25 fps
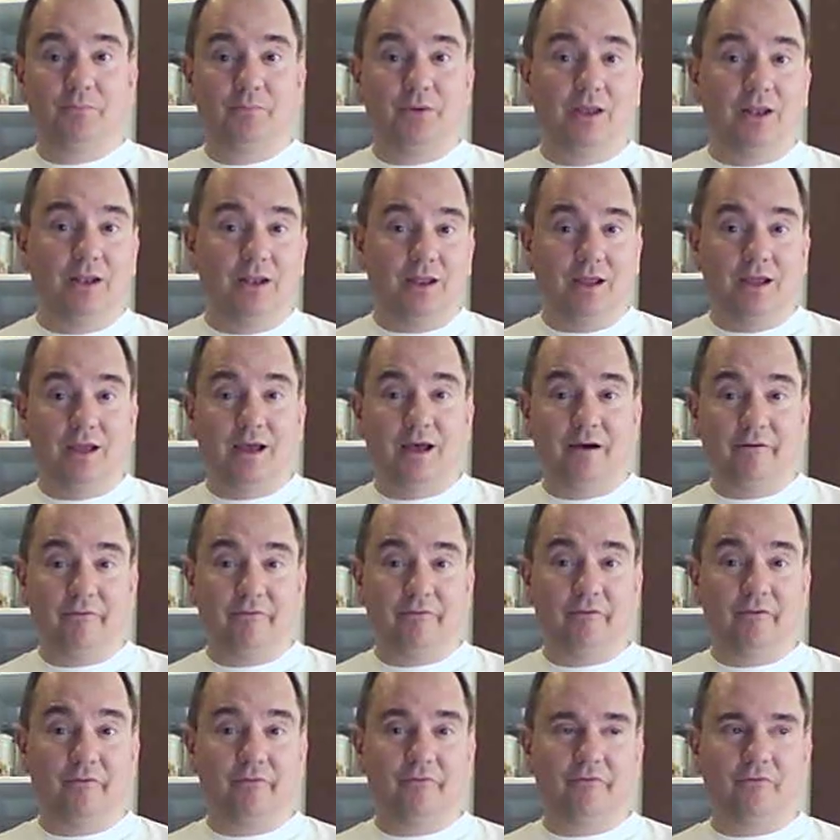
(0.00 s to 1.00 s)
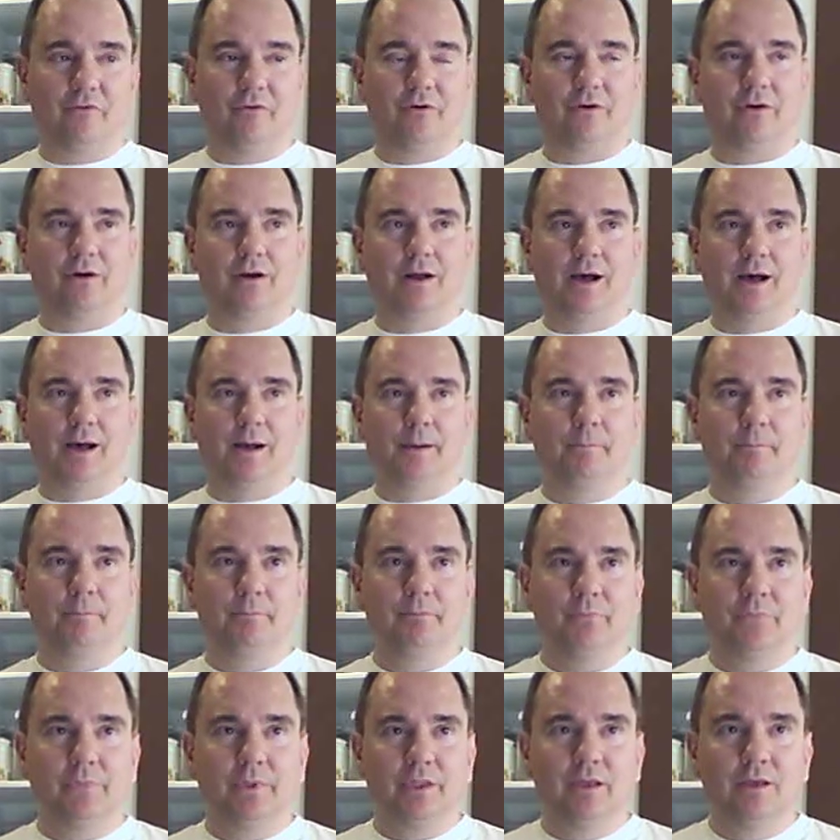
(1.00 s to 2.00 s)
PDF
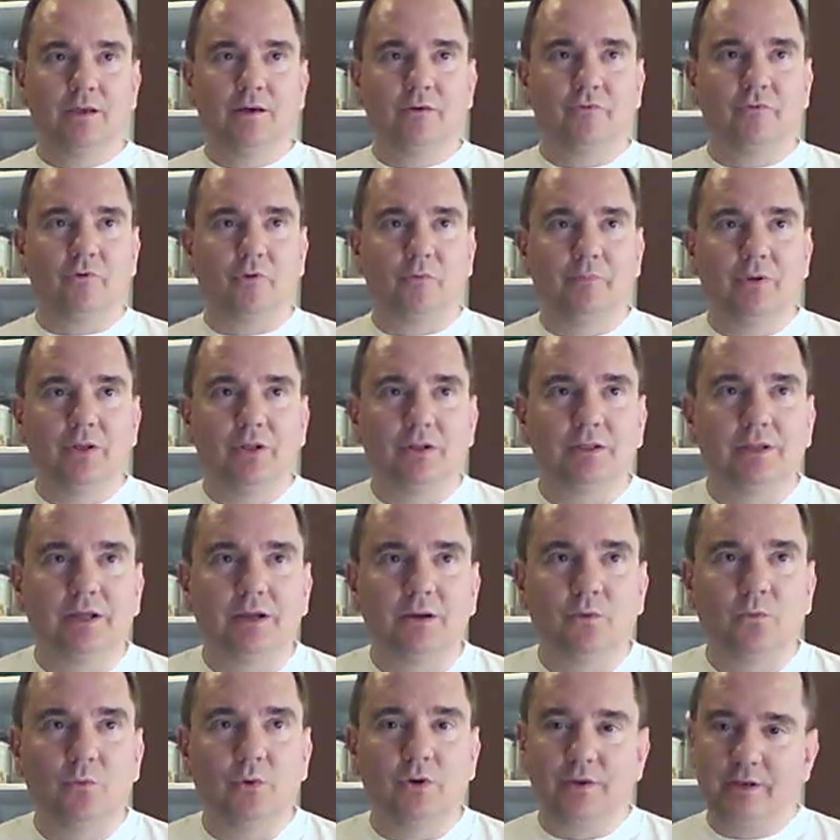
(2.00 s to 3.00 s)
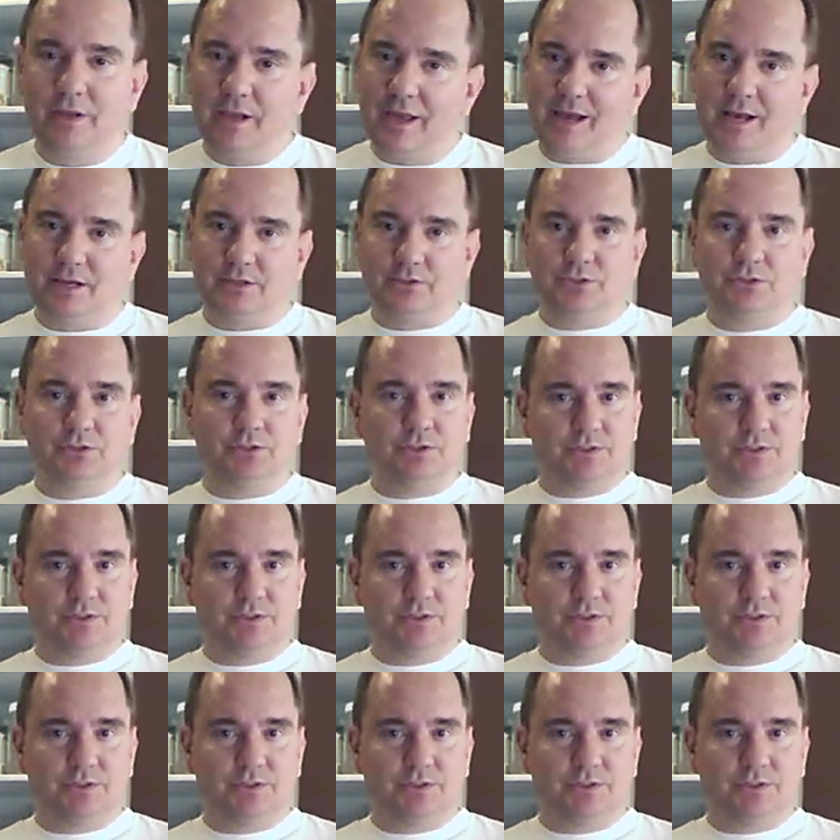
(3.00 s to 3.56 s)
for building wood gas